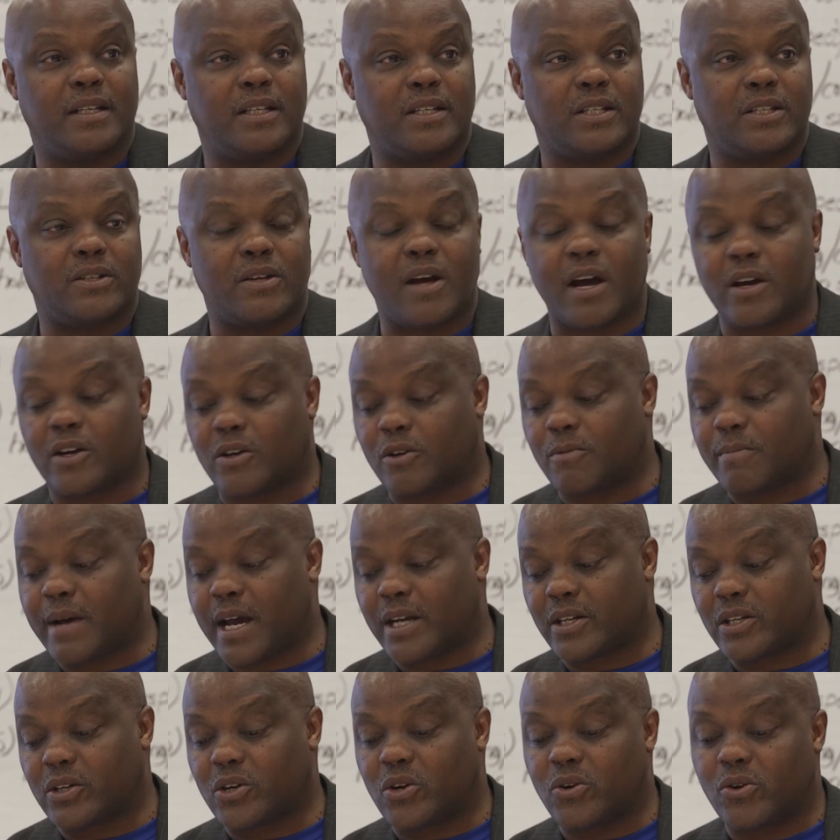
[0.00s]
So I go
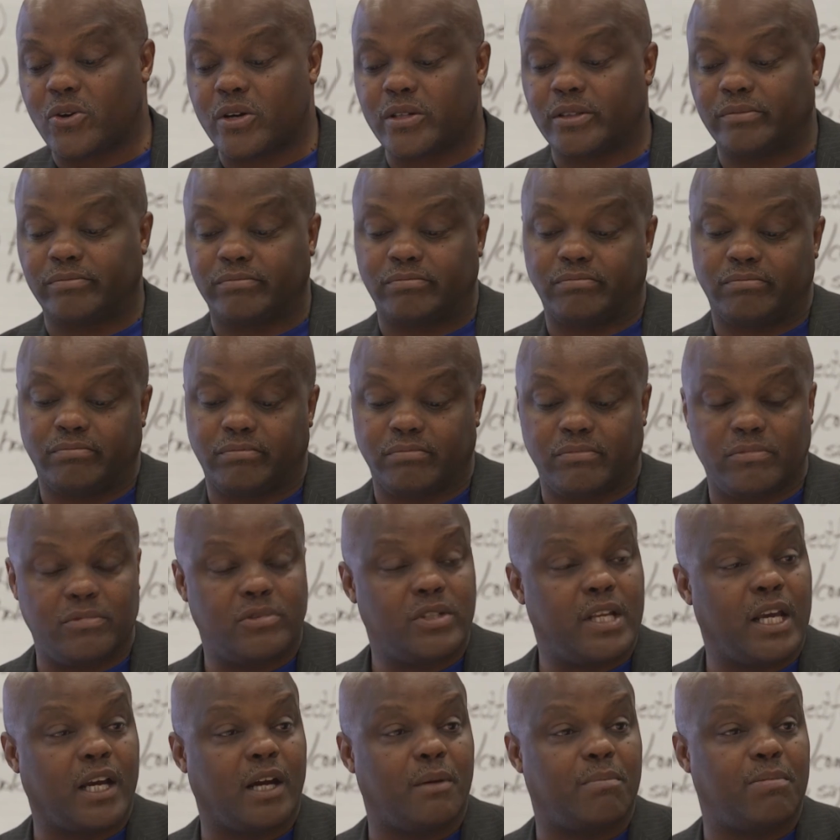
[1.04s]
back to court,
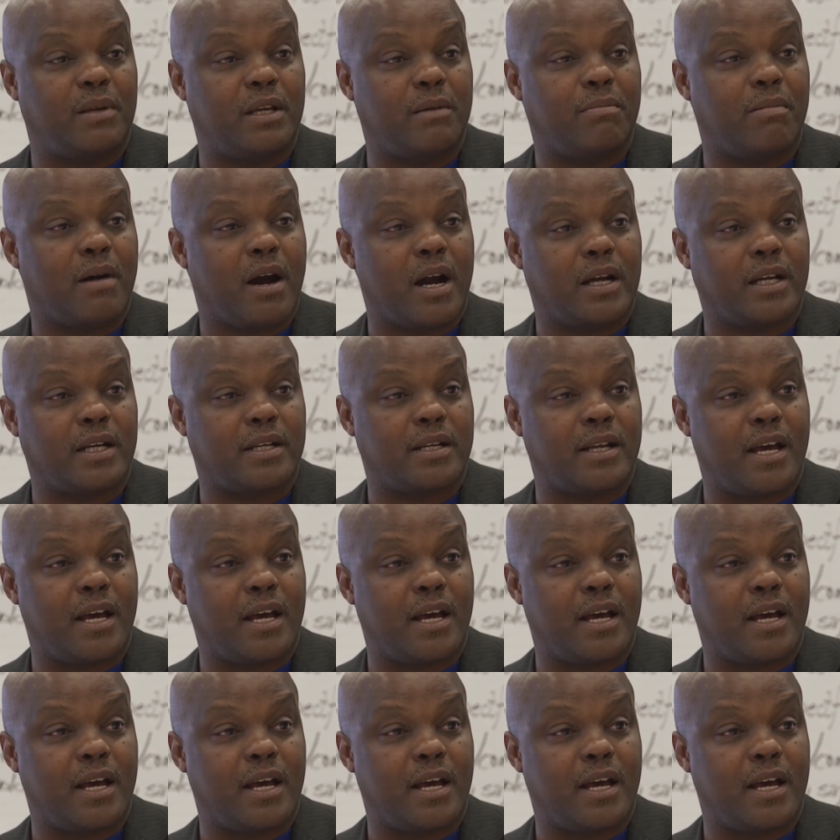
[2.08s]
take a plea bargain,